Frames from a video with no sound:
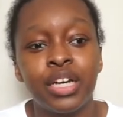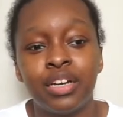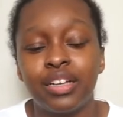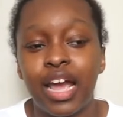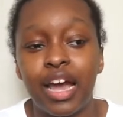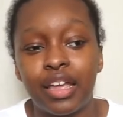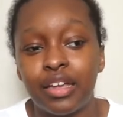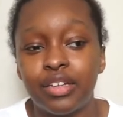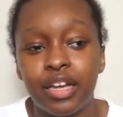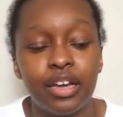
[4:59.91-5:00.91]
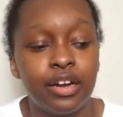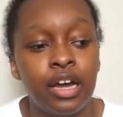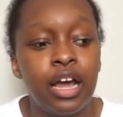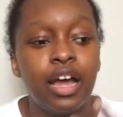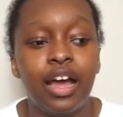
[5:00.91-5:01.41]
khaki tan,
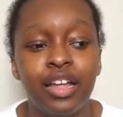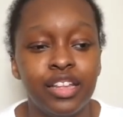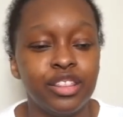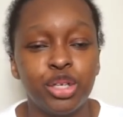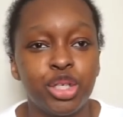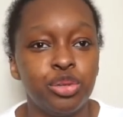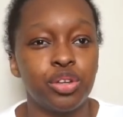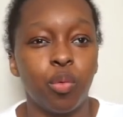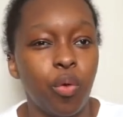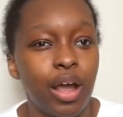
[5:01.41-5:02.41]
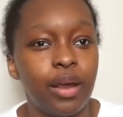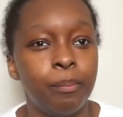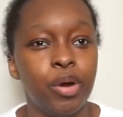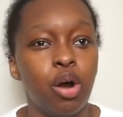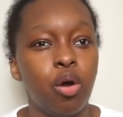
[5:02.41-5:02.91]
and then the shoes are white.
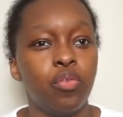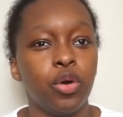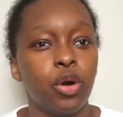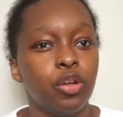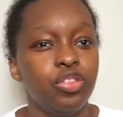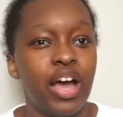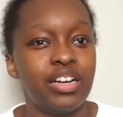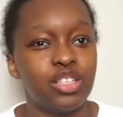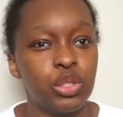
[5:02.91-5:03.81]
But overall, that is the